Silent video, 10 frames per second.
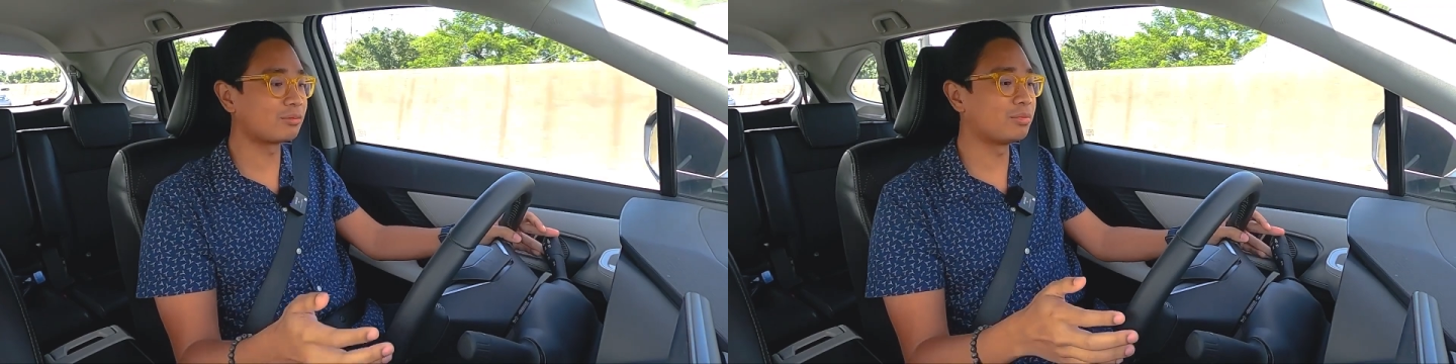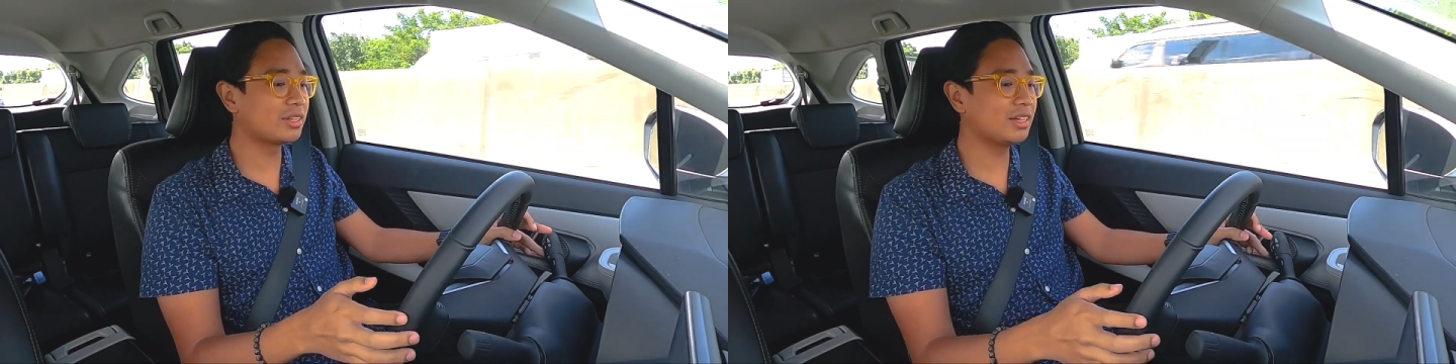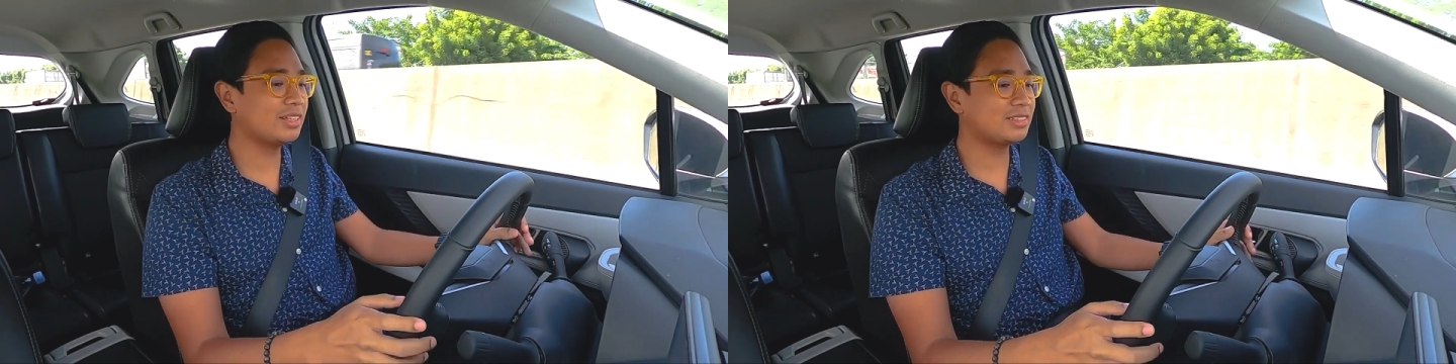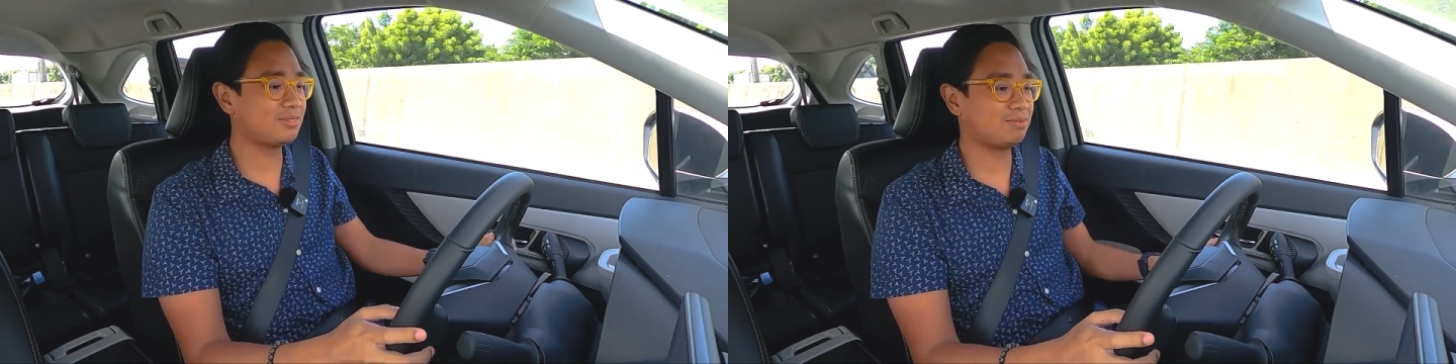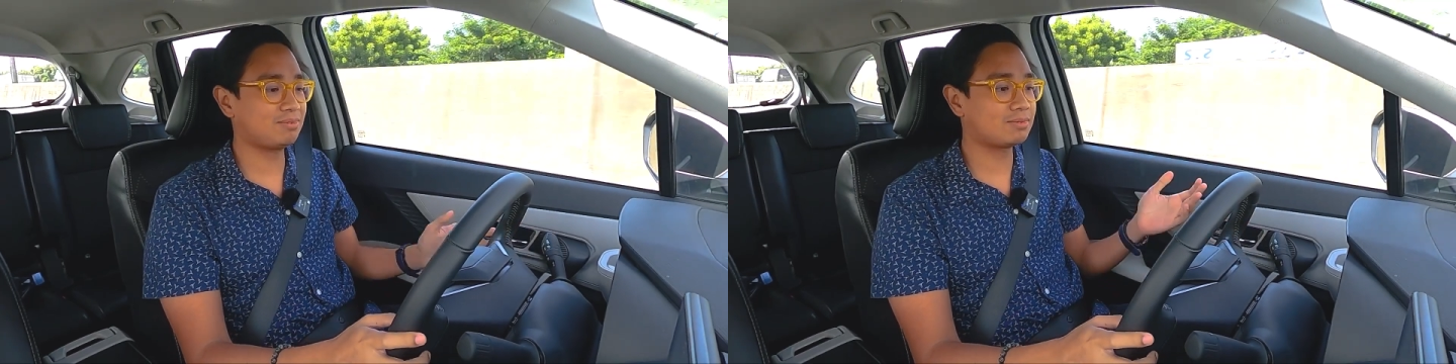But it
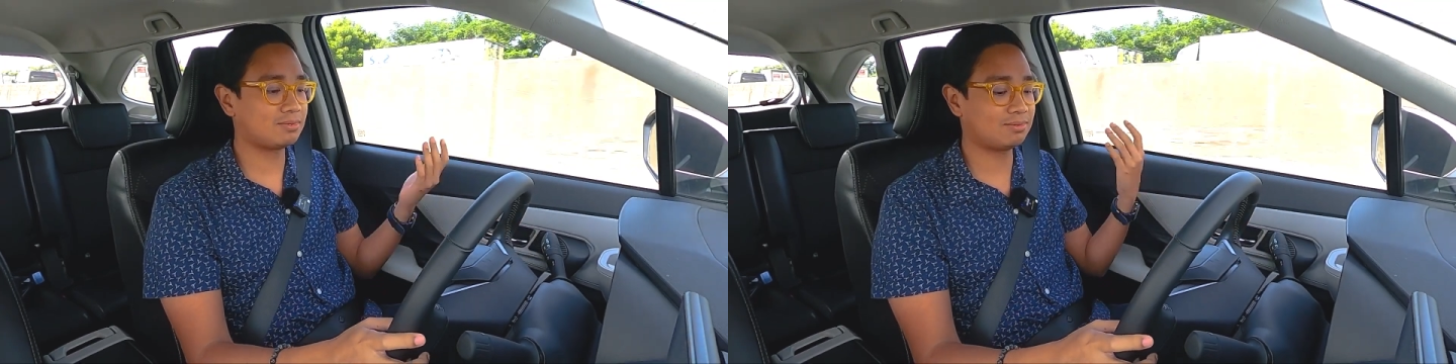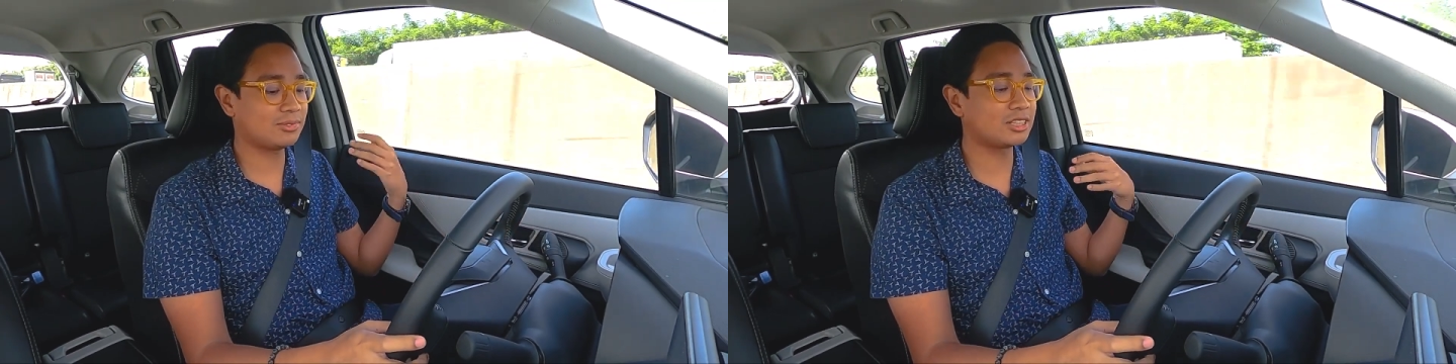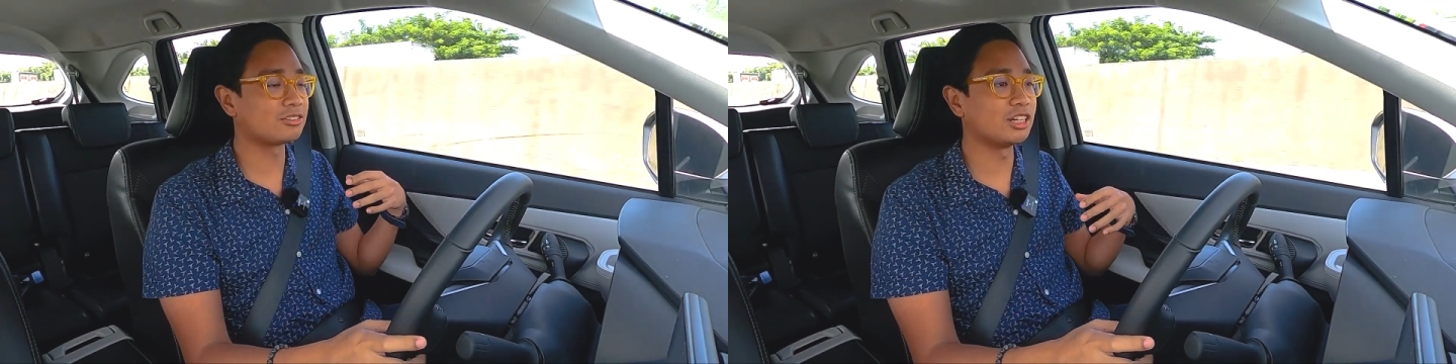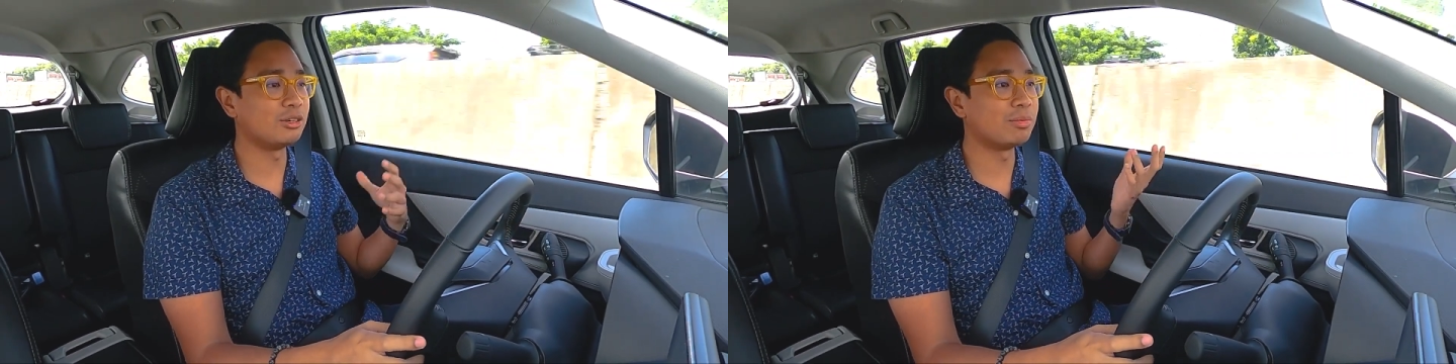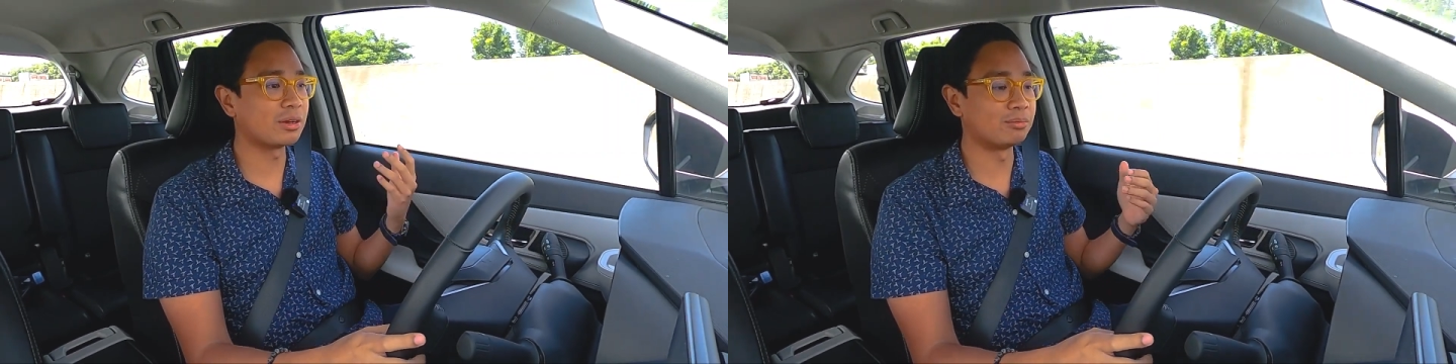doesn't
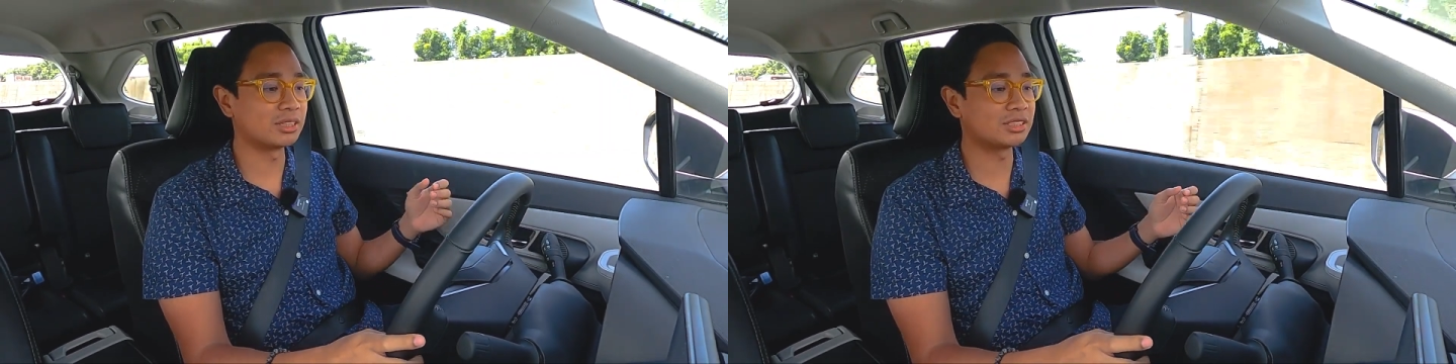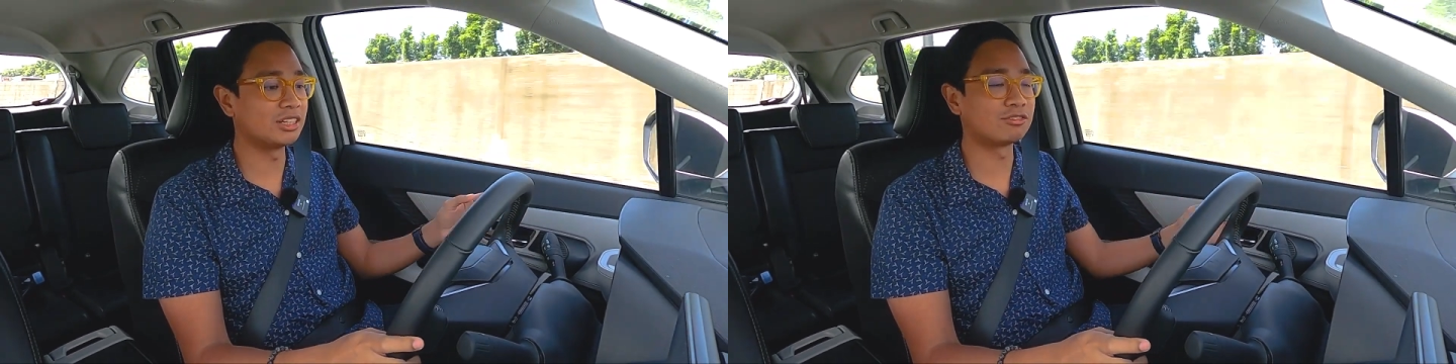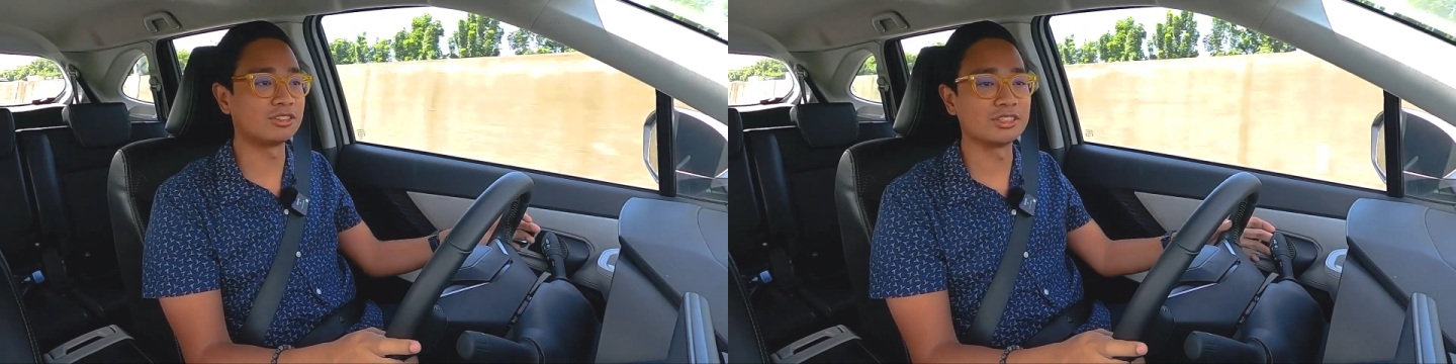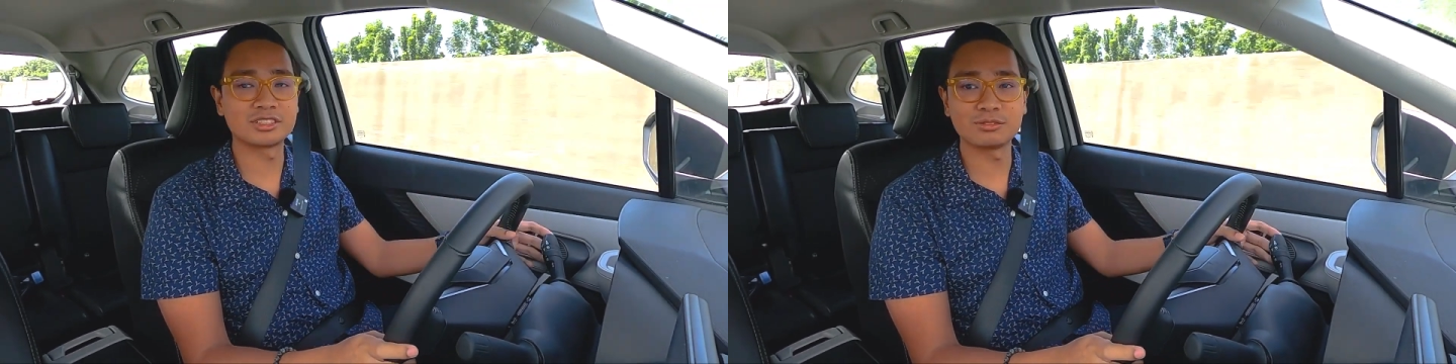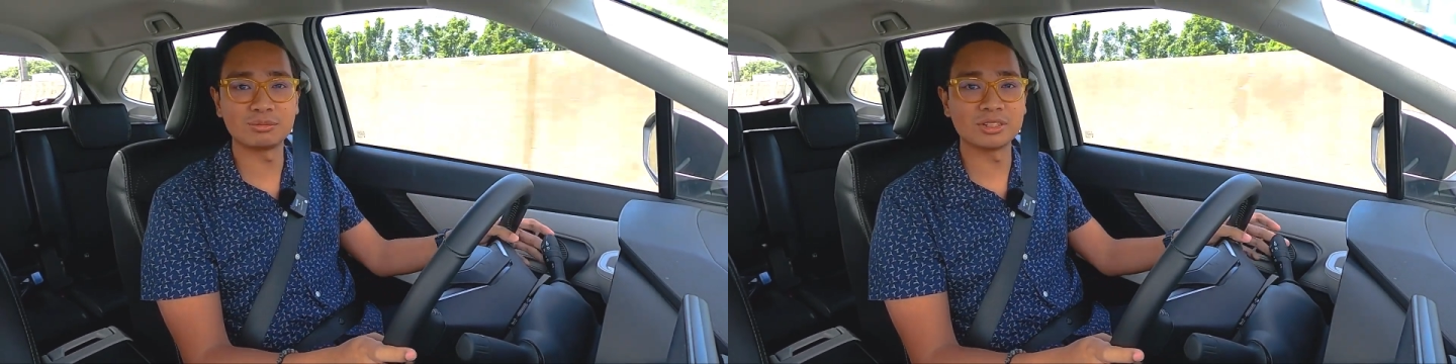really make much difference,